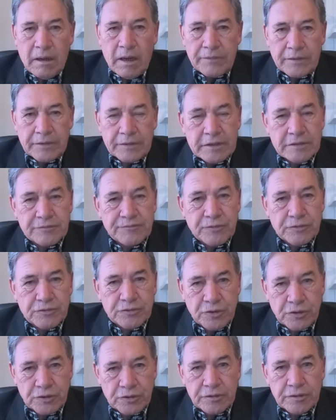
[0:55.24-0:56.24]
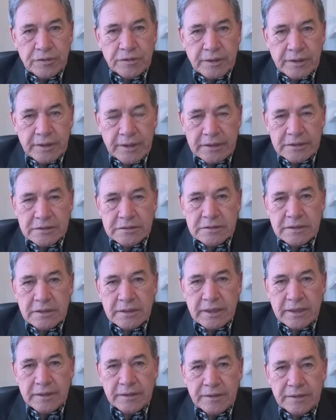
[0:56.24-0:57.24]
I think that's for certain the case.
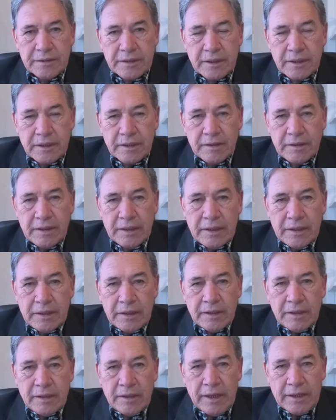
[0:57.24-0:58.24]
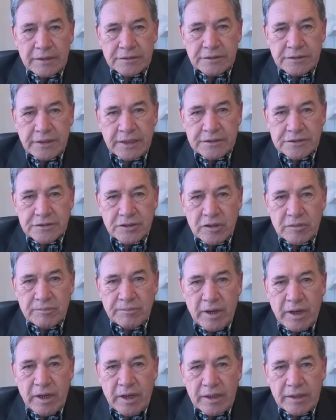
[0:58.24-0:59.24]
And uh, as the days go
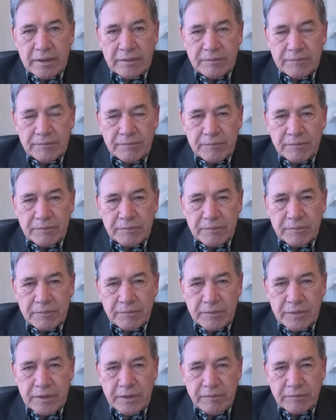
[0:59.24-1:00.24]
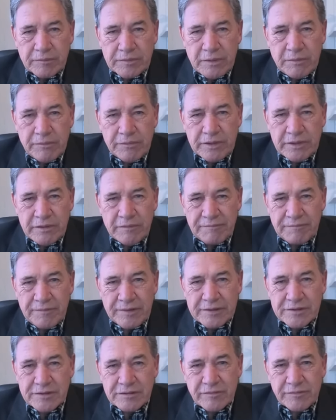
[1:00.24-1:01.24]
by, the some of the
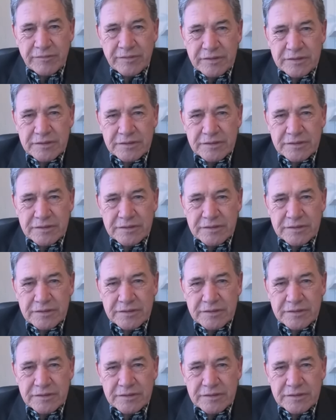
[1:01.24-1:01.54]
effects of